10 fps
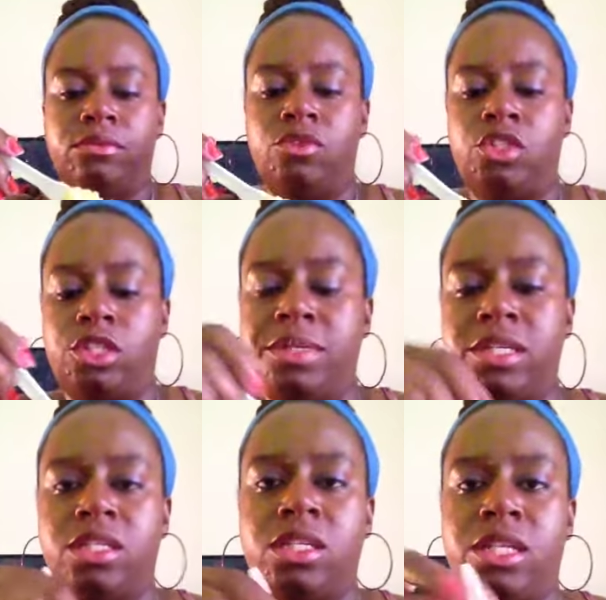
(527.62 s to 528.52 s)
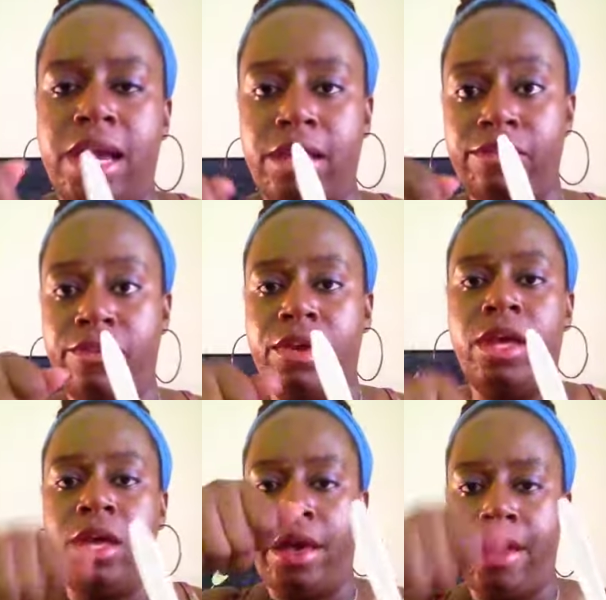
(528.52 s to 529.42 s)
just because the knife
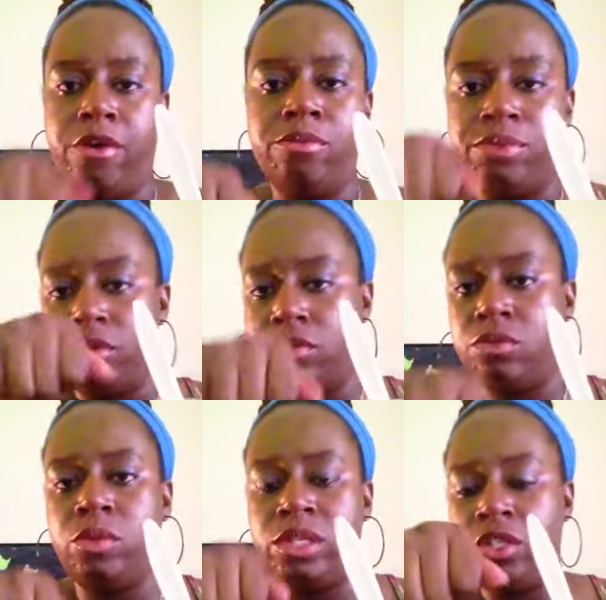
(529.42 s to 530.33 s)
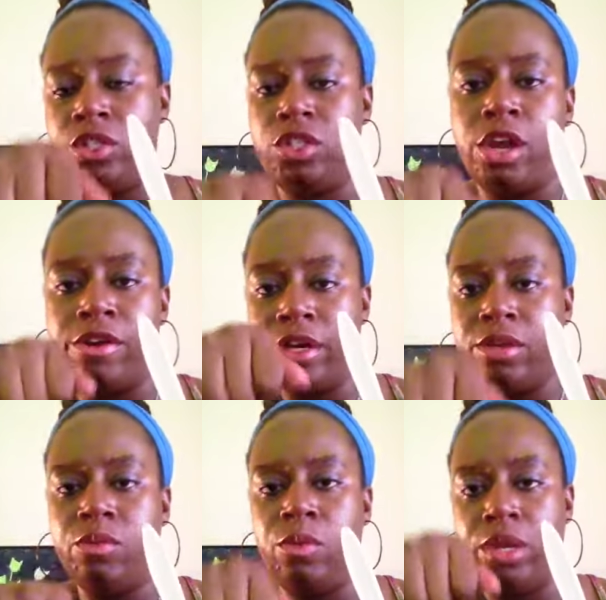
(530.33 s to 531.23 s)
helps with
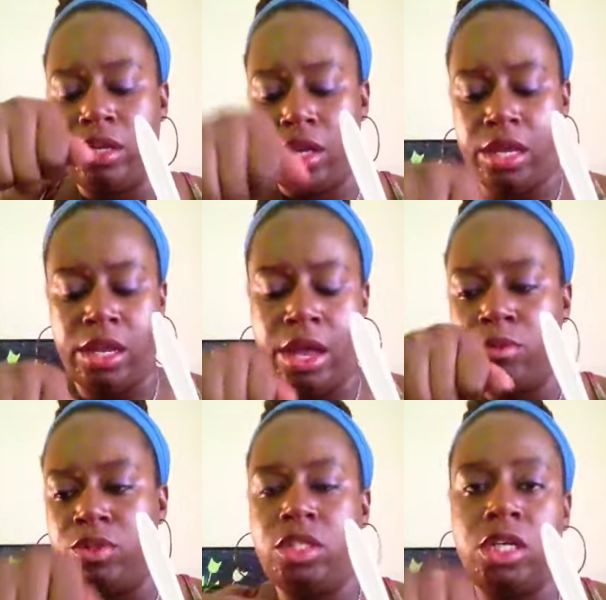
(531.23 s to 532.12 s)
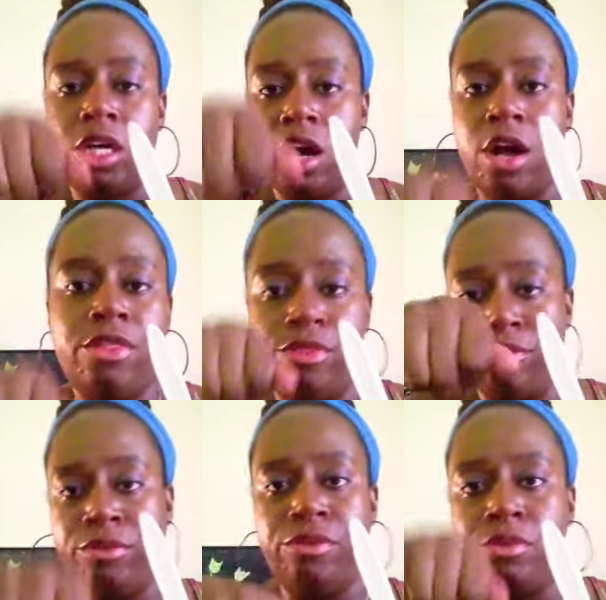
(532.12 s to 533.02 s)
stirring when it helps to cut
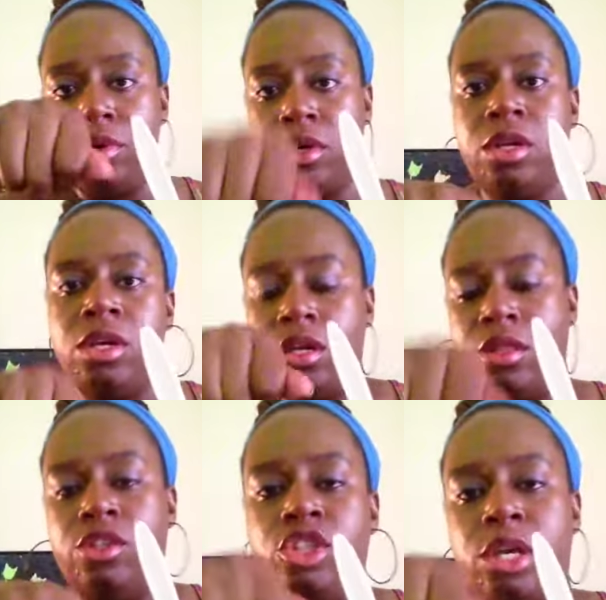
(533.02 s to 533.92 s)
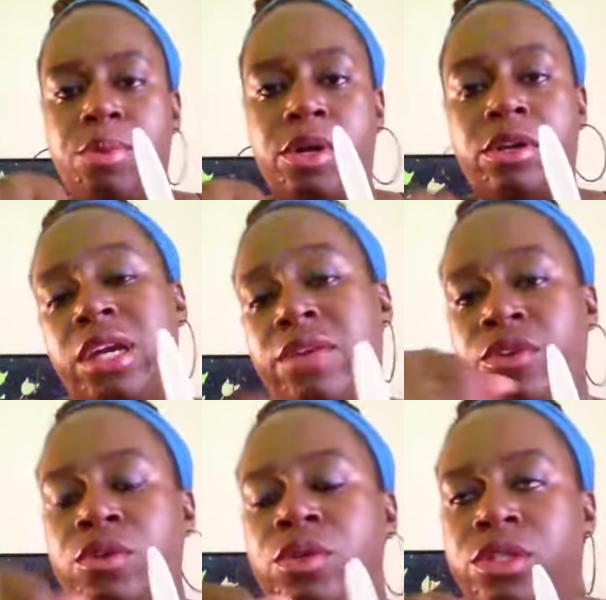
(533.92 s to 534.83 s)
through the shea butter. Like if
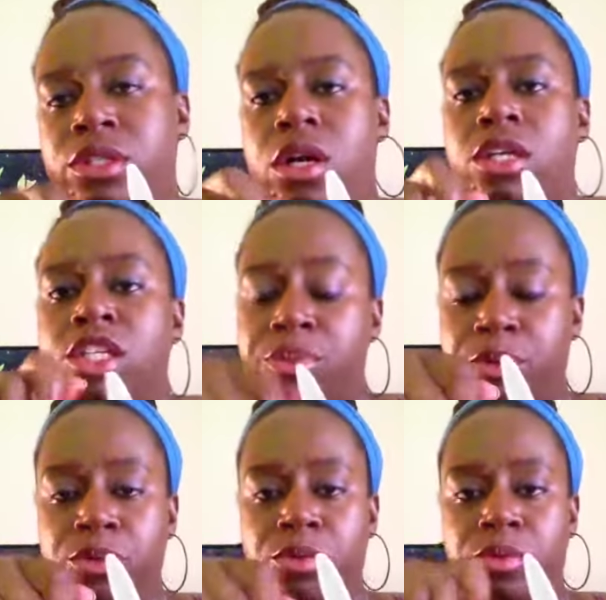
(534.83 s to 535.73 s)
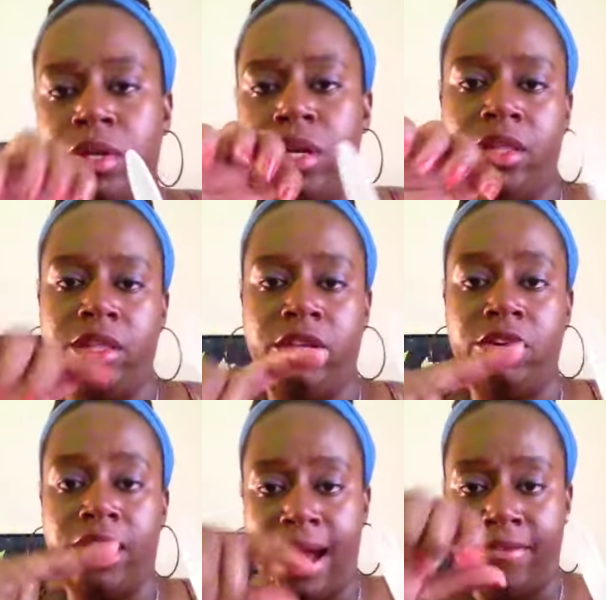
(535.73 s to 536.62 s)
you use a spoon, then you're
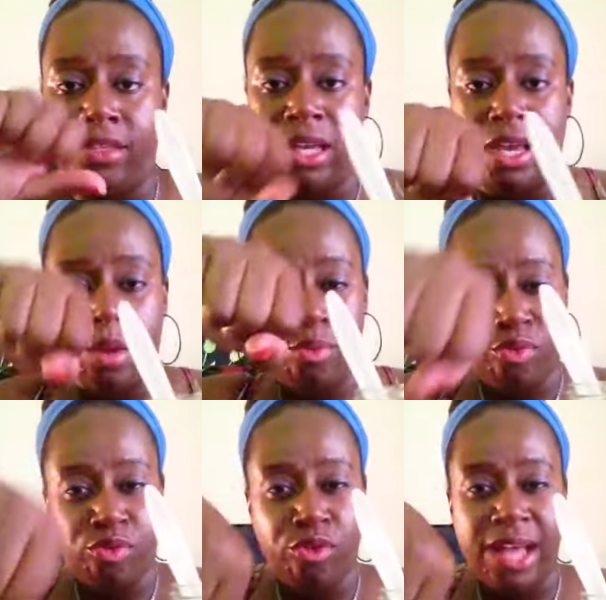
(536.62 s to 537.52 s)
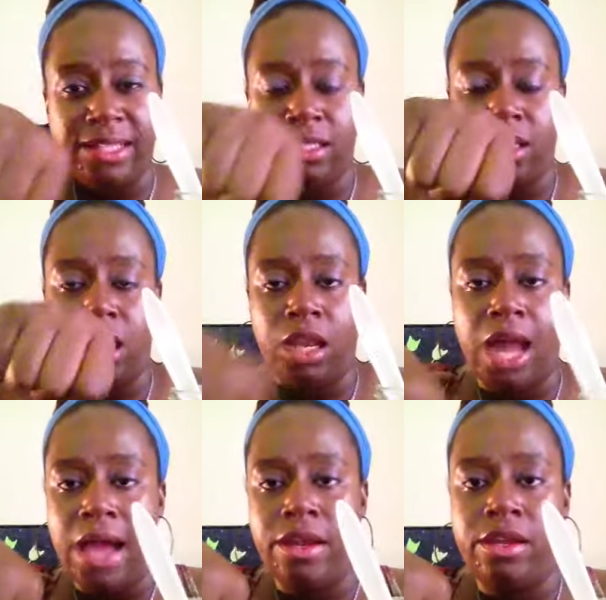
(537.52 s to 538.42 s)
gonna have to like press a
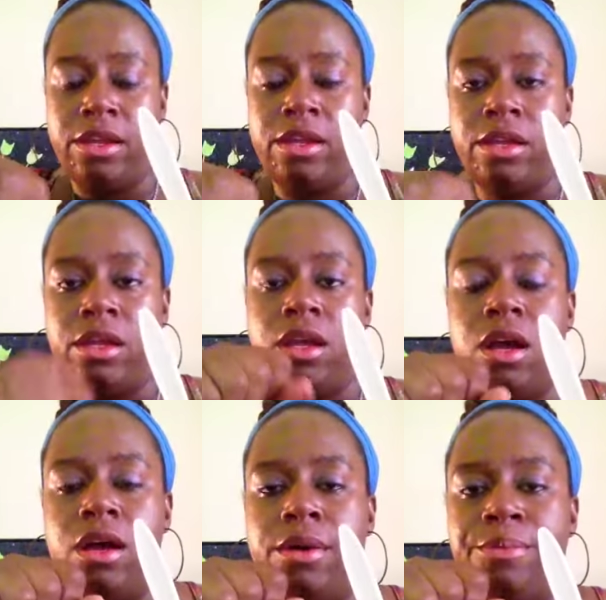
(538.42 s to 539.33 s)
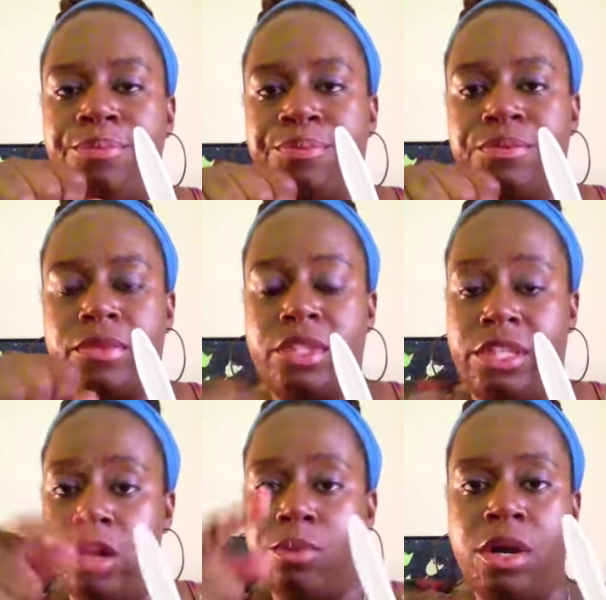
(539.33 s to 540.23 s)
lot to
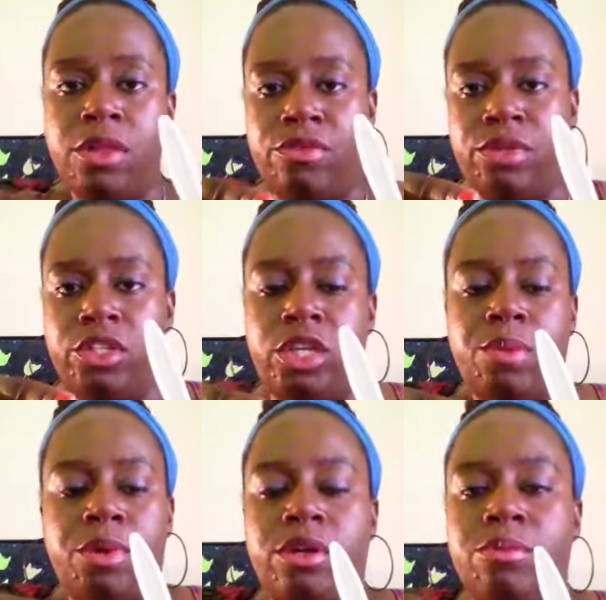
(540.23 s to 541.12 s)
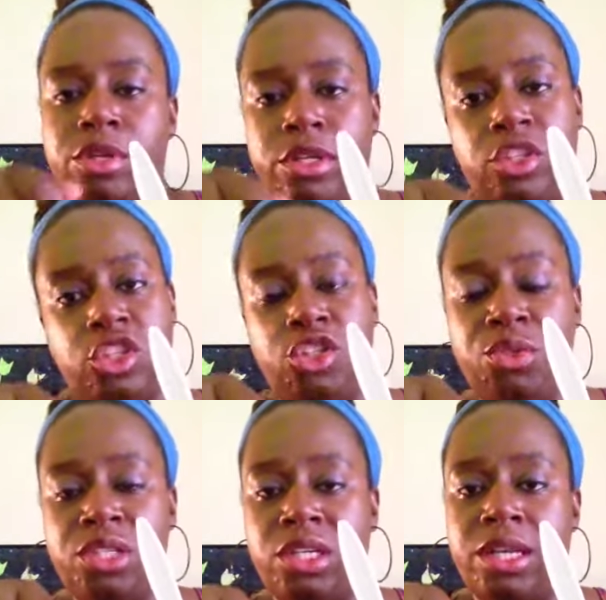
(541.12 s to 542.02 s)
help cut through the shea butter, but just
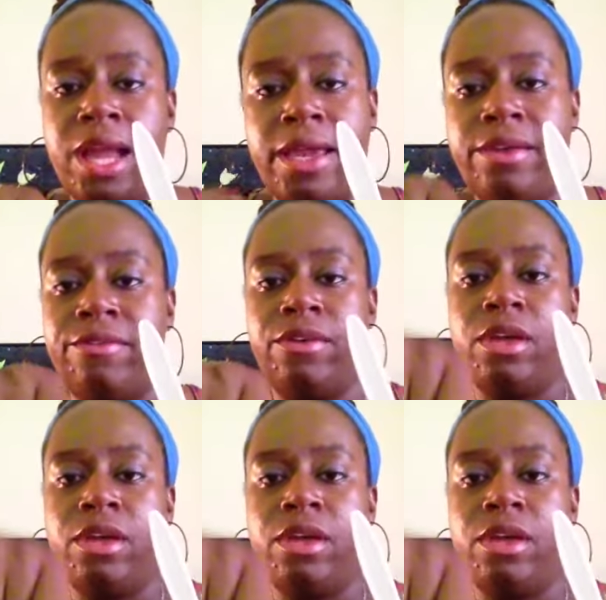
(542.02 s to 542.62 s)
using a knife